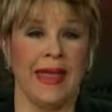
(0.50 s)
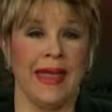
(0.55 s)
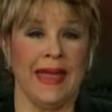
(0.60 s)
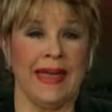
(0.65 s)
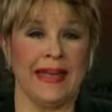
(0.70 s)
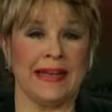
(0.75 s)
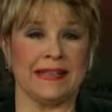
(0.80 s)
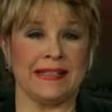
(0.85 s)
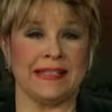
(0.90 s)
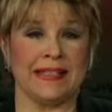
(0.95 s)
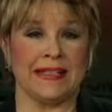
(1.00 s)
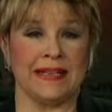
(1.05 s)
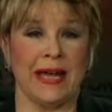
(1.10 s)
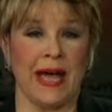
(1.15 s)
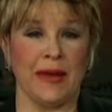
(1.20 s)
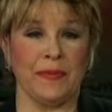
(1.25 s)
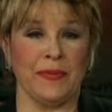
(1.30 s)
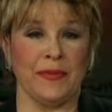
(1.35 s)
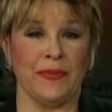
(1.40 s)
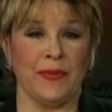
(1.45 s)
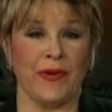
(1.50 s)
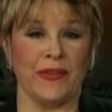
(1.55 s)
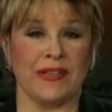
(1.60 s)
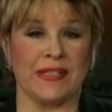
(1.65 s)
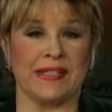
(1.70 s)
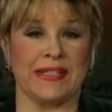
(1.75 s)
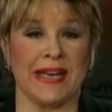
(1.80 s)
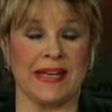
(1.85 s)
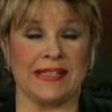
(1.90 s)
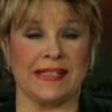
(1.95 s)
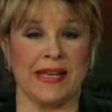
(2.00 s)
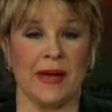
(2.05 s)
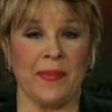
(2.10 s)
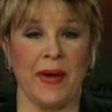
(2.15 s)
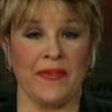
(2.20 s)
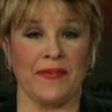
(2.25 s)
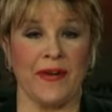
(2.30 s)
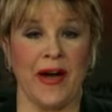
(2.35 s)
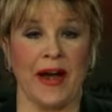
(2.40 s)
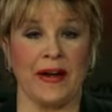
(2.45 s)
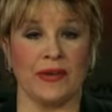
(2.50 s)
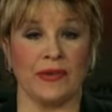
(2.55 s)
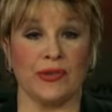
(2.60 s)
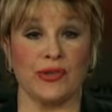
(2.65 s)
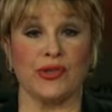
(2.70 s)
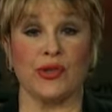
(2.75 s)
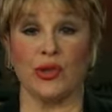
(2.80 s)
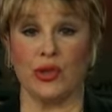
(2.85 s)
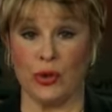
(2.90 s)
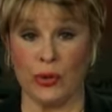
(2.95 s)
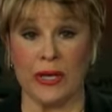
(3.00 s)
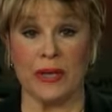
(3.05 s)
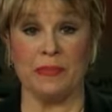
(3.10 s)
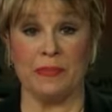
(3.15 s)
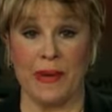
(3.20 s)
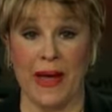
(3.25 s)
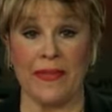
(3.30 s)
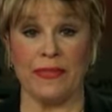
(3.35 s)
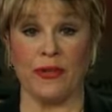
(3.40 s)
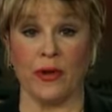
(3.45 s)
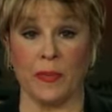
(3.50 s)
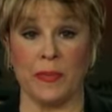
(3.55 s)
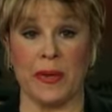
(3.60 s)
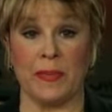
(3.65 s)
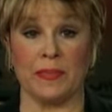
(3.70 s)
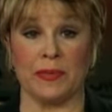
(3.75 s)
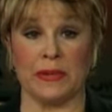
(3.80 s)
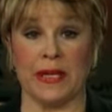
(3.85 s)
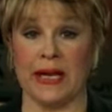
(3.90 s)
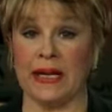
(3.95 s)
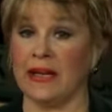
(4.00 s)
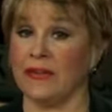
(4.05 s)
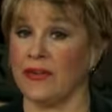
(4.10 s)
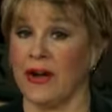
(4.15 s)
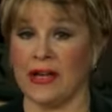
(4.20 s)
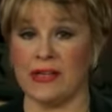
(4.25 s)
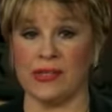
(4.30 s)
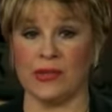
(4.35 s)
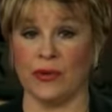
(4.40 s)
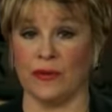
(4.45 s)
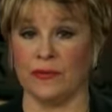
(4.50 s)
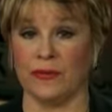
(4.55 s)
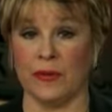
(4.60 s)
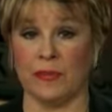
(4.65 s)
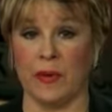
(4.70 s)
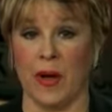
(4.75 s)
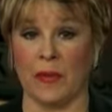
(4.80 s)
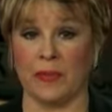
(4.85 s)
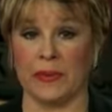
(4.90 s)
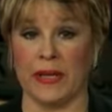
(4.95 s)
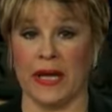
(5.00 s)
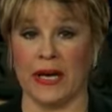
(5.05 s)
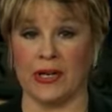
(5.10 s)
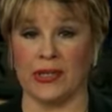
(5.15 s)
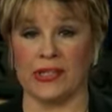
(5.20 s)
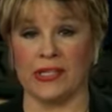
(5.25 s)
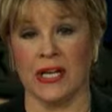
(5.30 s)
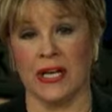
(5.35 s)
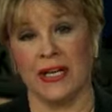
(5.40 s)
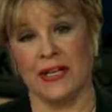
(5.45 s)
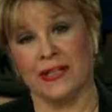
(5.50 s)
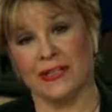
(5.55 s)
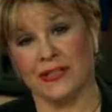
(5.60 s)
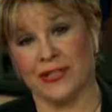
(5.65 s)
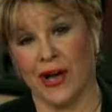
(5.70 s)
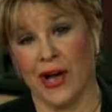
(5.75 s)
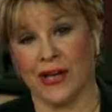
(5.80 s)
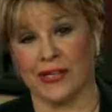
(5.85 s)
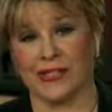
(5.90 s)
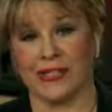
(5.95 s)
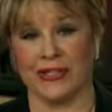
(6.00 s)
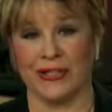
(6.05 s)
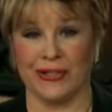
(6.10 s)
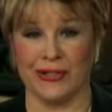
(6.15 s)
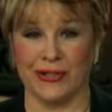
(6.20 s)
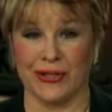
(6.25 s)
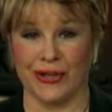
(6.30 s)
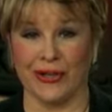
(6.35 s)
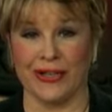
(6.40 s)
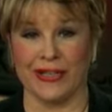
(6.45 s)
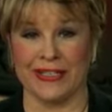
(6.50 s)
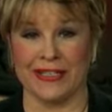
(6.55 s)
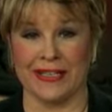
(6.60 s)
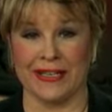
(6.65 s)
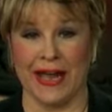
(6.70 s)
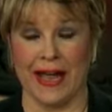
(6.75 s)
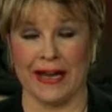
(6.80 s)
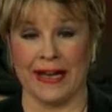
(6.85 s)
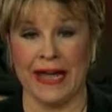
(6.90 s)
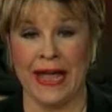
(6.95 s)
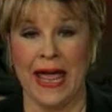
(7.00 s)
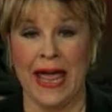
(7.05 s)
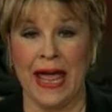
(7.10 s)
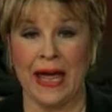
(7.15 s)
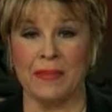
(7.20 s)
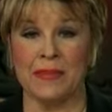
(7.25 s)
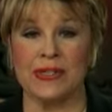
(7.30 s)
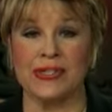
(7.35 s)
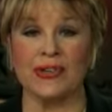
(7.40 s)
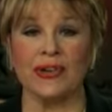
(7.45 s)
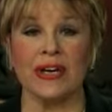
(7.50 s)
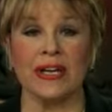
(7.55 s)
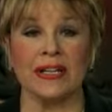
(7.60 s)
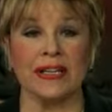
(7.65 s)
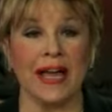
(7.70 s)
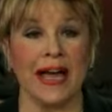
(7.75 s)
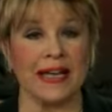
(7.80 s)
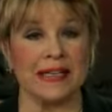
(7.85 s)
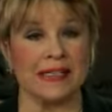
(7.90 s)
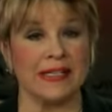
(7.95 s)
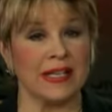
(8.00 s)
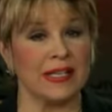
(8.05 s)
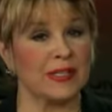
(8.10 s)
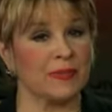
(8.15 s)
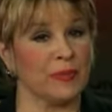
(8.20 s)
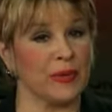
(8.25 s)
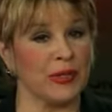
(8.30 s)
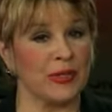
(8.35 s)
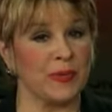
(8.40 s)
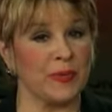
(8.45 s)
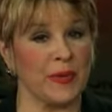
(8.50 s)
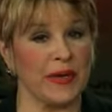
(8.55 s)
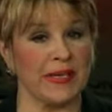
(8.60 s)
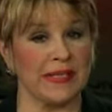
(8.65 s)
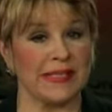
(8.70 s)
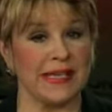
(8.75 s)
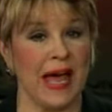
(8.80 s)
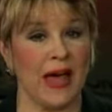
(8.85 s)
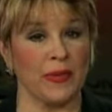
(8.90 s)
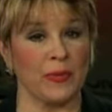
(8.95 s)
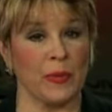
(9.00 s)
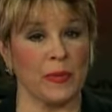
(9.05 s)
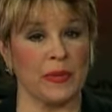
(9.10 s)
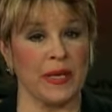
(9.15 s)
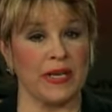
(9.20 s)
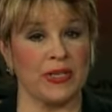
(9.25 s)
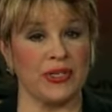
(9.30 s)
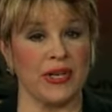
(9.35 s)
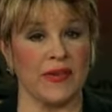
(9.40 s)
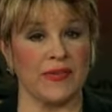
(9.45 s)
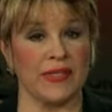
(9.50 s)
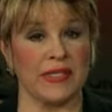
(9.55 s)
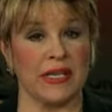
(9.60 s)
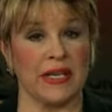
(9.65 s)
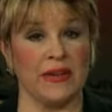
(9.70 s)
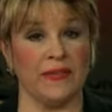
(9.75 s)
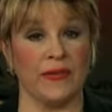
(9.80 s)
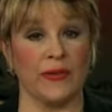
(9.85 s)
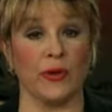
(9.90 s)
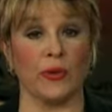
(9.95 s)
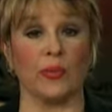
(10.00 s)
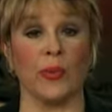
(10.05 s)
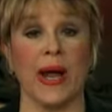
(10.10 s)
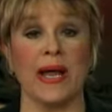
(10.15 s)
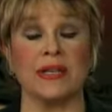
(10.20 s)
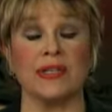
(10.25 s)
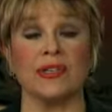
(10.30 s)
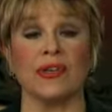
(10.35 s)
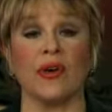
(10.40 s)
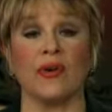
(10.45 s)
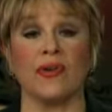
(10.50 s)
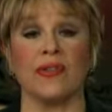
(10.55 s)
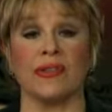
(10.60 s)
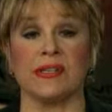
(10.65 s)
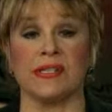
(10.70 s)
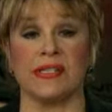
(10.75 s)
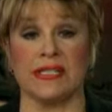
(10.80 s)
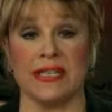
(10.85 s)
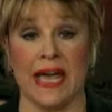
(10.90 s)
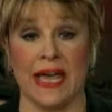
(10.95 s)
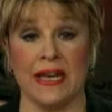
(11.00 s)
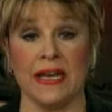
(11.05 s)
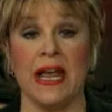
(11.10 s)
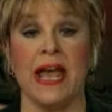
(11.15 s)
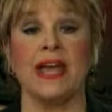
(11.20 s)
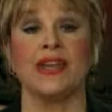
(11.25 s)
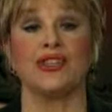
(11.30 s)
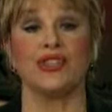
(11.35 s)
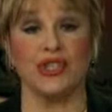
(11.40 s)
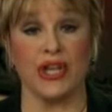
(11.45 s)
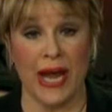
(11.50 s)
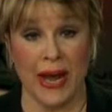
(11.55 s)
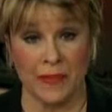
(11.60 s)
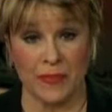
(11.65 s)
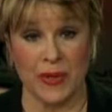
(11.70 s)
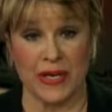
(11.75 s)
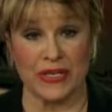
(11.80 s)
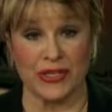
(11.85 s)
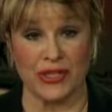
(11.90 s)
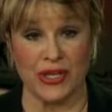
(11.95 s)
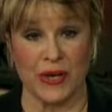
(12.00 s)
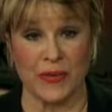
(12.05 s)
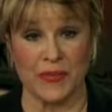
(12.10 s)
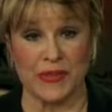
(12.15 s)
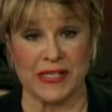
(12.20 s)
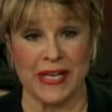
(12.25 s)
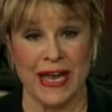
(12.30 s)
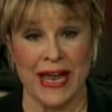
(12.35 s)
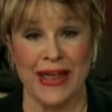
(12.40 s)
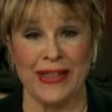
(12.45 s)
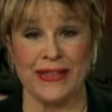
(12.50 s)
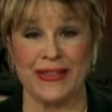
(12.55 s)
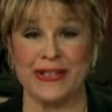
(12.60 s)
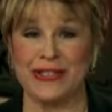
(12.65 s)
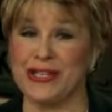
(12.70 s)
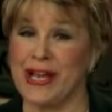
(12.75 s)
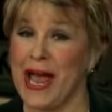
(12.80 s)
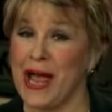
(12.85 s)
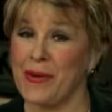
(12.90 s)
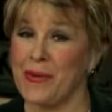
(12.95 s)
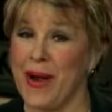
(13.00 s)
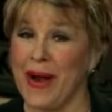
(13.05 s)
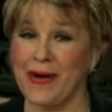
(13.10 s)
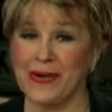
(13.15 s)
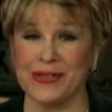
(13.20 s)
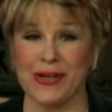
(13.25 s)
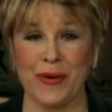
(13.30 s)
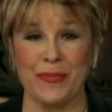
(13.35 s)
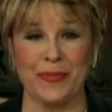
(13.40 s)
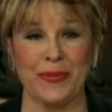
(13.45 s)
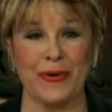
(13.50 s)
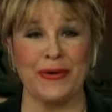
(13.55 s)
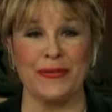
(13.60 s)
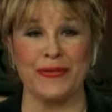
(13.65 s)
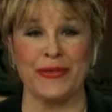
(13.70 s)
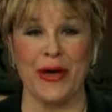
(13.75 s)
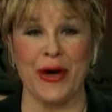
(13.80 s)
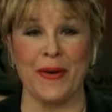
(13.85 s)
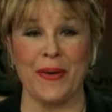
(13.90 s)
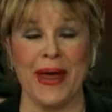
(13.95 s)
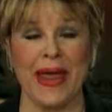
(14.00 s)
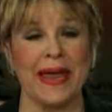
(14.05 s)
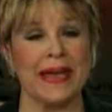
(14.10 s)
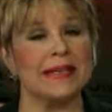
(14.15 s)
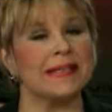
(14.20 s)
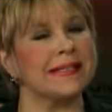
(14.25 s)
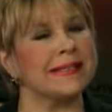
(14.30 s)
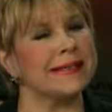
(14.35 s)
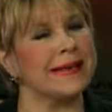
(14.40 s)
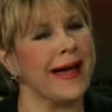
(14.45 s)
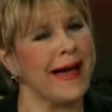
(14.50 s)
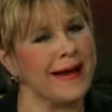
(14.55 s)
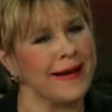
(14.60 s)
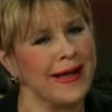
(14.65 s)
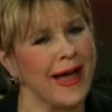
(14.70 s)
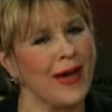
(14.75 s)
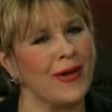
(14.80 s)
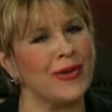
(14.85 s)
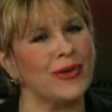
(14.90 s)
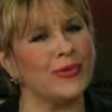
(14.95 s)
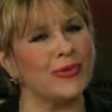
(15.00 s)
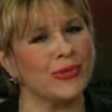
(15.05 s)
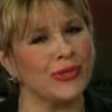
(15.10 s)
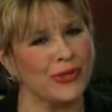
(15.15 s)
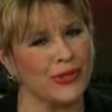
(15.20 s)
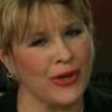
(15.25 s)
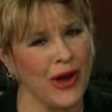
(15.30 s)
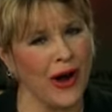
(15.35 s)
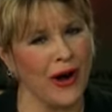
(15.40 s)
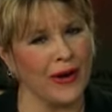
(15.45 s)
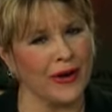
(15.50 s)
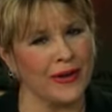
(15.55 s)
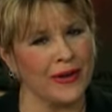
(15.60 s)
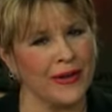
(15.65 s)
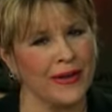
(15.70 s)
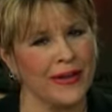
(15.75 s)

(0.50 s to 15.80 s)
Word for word: It's the night before the state semifinals, so you can bet there'll be plenty of high school football players tossing and turning tonight. In Missouri Classics, Blue Springs South will play Jeff City for the right to go to the state championships. The Jaguars are proof, though, it's not how you start,